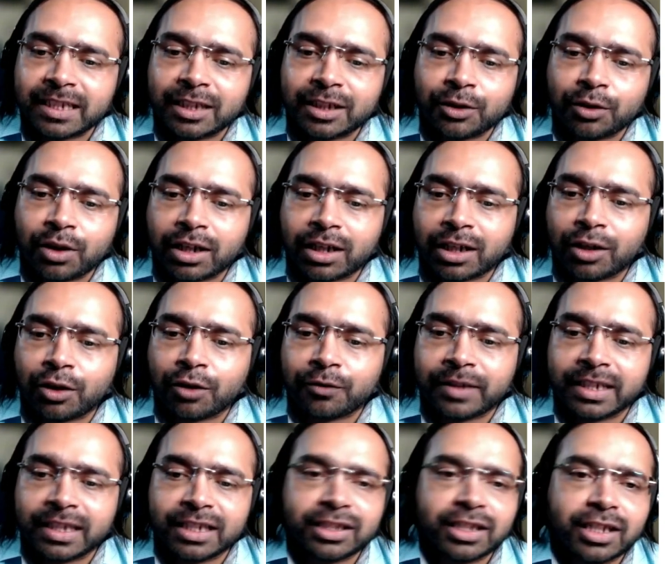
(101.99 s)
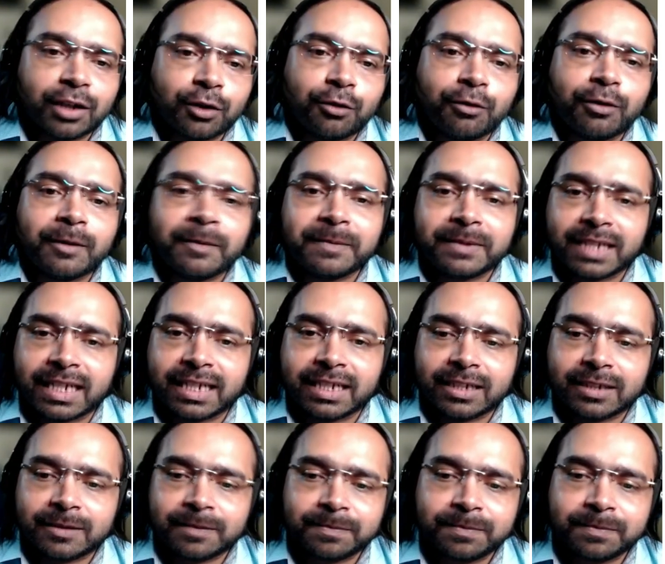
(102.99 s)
the URL of any Django website.